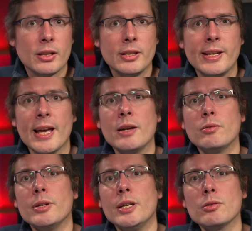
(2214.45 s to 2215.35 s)
The
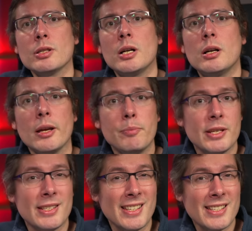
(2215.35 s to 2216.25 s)
Canon EOS R
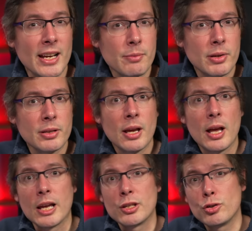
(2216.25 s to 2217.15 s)
APS-C segment
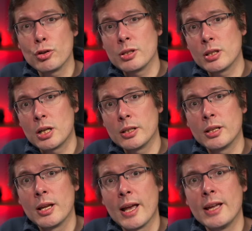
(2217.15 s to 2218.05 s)
has just started
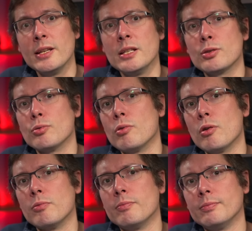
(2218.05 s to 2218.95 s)
and needs to
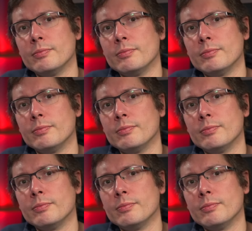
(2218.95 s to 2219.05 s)
grow.